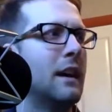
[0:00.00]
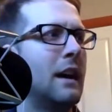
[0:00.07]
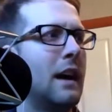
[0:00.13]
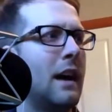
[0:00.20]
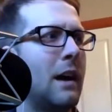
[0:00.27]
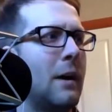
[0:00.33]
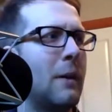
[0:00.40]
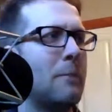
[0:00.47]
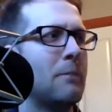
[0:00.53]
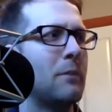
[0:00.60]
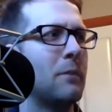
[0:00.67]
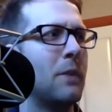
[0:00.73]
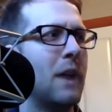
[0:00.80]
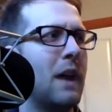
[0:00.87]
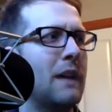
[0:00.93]
Um,
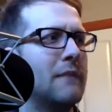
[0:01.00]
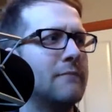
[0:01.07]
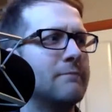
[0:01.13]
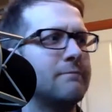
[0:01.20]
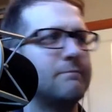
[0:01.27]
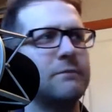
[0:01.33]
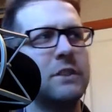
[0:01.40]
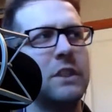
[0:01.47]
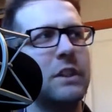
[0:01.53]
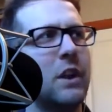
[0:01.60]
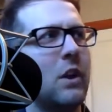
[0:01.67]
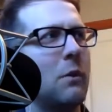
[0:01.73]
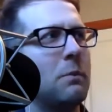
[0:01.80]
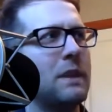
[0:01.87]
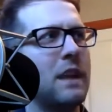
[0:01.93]
but you
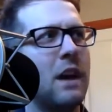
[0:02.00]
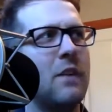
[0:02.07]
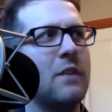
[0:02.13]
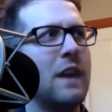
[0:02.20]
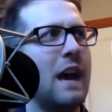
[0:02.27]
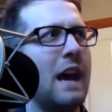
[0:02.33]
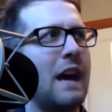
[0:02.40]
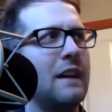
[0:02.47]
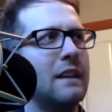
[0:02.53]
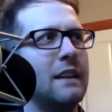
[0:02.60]
know, beyond that,